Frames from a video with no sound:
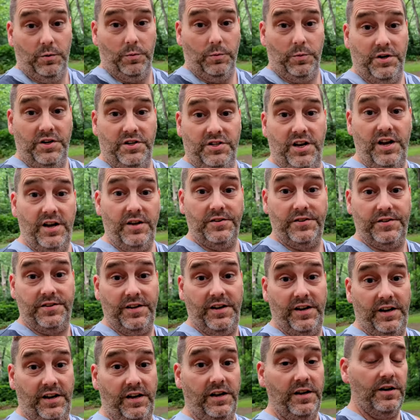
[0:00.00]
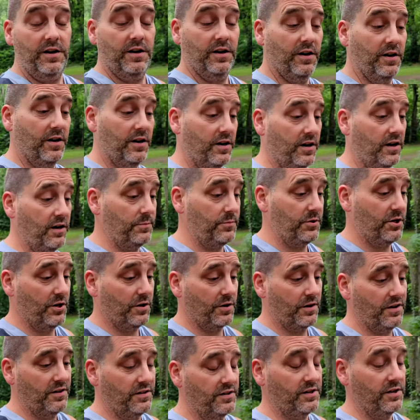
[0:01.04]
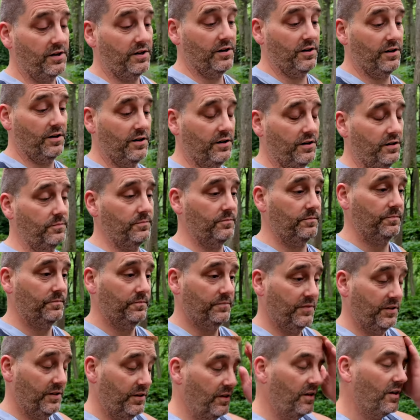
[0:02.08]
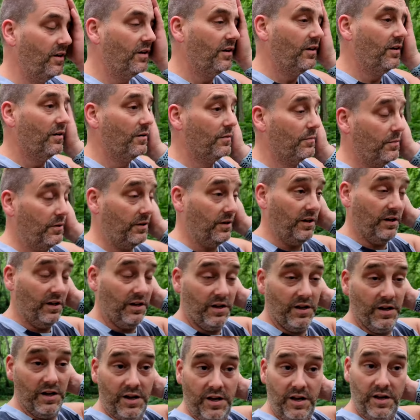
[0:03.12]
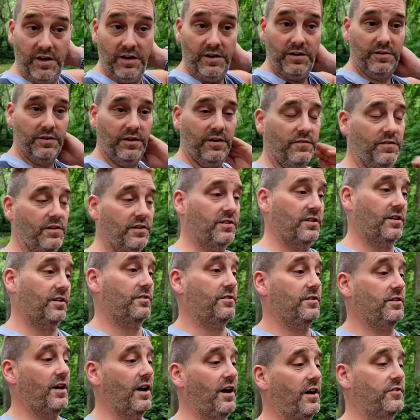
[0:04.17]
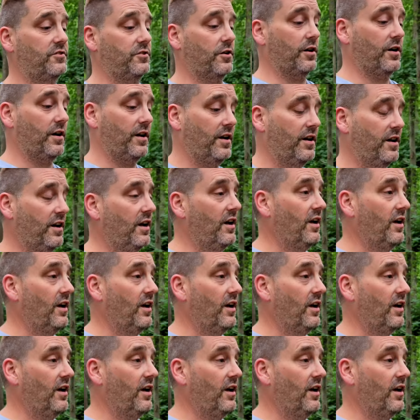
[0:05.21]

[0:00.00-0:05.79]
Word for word: we shall see. I'm curious, um, but give this guy a try.